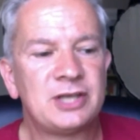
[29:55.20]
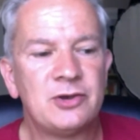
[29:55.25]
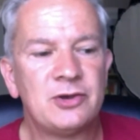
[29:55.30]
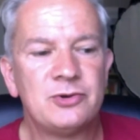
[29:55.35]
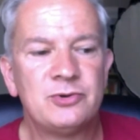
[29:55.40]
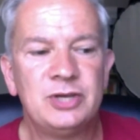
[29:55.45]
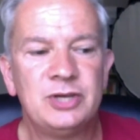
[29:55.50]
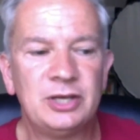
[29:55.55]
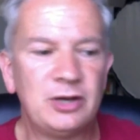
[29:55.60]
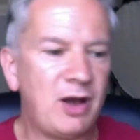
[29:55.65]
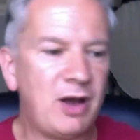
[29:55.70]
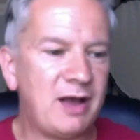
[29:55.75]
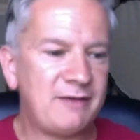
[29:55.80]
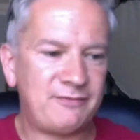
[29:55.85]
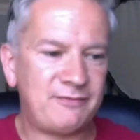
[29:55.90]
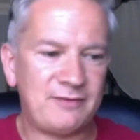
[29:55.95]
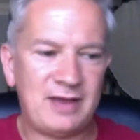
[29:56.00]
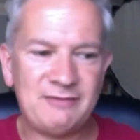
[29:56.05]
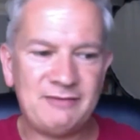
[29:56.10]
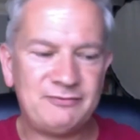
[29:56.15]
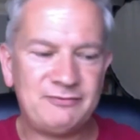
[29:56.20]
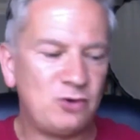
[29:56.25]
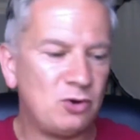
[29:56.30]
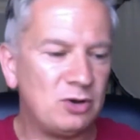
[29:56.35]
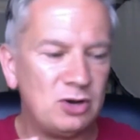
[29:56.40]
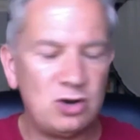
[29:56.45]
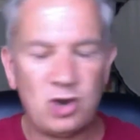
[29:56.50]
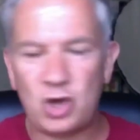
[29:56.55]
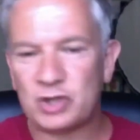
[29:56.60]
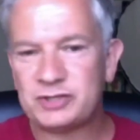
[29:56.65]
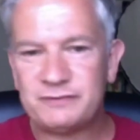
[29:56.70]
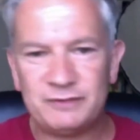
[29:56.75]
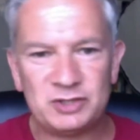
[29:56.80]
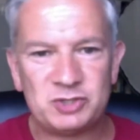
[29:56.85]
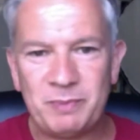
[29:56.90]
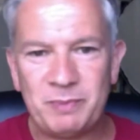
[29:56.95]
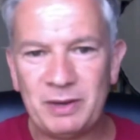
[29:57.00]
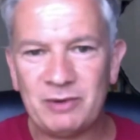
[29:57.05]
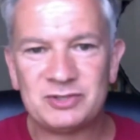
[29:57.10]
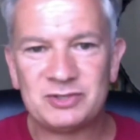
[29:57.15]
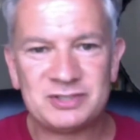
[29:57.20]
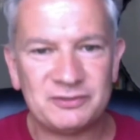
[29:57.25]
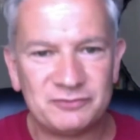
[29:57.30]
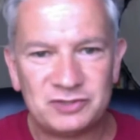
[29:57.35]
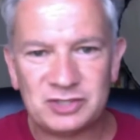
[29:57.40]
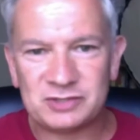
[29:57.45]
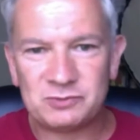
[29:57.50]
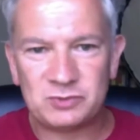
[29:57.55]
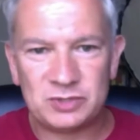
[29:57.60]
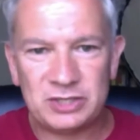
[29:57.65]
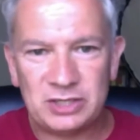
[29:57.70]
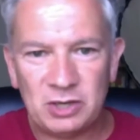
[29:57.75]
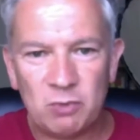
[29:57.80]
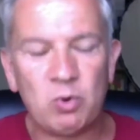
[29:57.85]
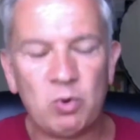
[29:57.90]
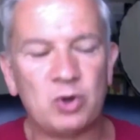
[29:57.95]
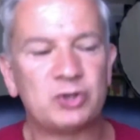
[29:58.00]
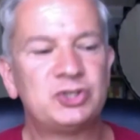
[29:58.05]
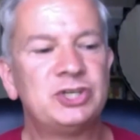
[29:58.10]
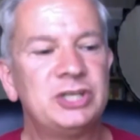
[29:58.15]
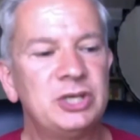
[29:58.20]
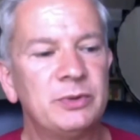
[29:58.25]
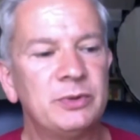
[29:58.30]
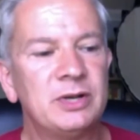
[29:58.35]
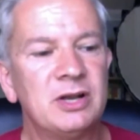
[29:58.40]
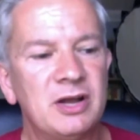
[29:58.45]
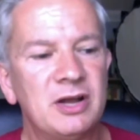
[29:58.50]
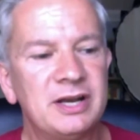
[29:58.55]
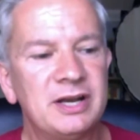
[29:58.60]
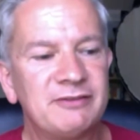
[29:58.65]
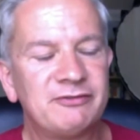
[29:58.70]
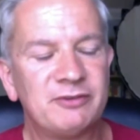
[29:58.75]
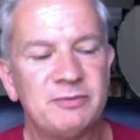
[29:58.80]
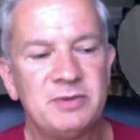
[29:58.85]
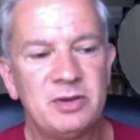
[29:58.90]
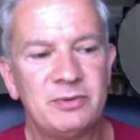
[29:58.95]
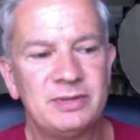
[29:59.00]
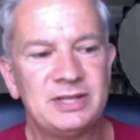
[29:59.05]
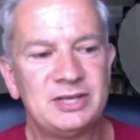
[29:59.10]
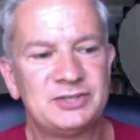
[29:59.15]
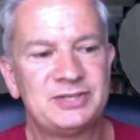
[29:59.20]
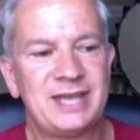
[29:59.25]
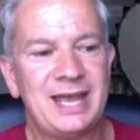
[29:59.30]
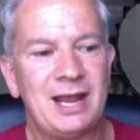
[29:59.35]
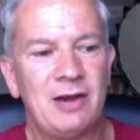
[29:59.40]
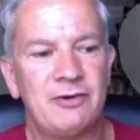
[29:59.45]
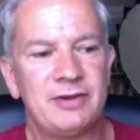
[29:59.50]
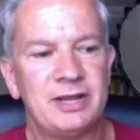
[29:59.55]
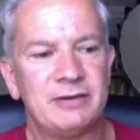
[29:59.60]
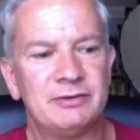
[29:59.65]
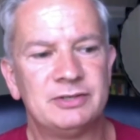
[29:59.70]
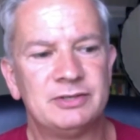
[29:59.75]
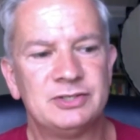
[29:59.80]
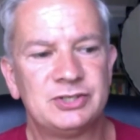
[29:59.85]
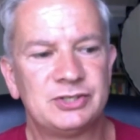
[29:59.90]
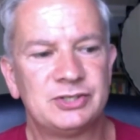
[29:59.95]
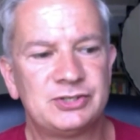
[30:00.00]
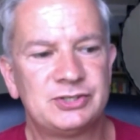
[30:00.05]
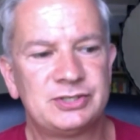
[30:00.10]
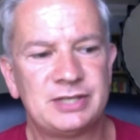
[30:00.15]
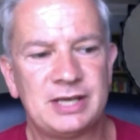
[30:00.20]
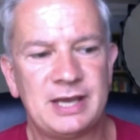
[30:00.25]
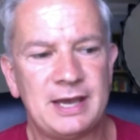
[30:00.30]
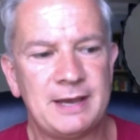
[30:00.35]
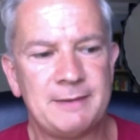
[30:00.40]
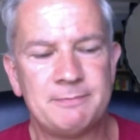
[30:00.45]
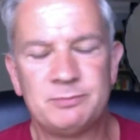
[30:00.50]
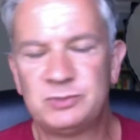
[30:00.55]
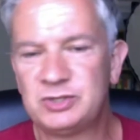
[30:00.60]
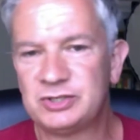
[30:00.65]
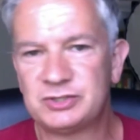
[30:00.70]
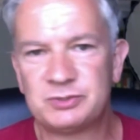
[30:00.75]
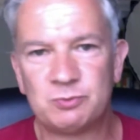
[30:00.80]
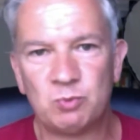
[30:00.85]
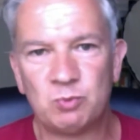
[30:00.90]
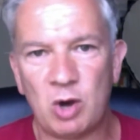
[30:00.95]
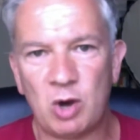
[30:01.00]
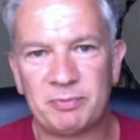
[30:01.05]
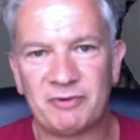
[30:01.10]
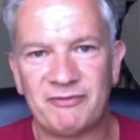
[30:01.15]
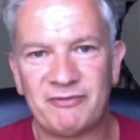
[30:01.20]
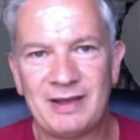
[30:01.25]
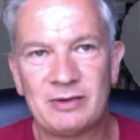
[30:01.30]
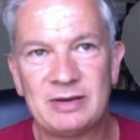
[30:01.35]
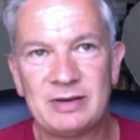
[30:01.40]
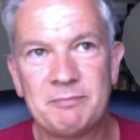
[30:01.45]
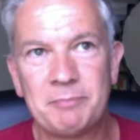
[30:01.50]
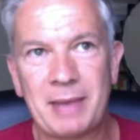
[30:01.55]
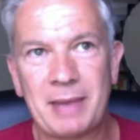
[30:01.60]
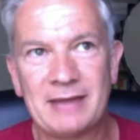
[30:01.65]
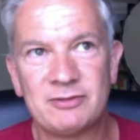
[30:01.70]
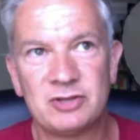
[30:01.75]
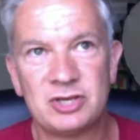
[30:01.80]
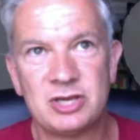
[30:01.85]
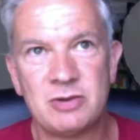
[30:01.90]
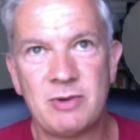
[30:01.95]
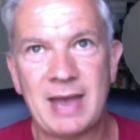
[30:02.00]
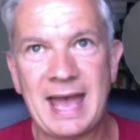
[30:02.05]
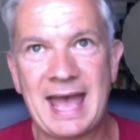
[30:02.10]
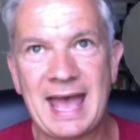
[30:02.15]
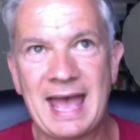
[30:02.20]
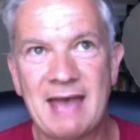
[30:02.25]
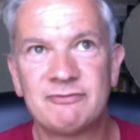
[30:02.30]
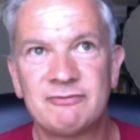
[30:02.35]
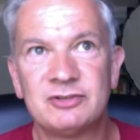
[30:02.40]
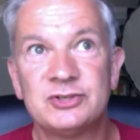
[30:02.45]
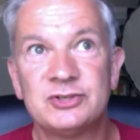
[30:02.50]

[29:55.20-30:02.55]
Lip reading: you know, I've got lots of experience of just, you know, watching you and learning from you in this area, and just what profound impact that you have. And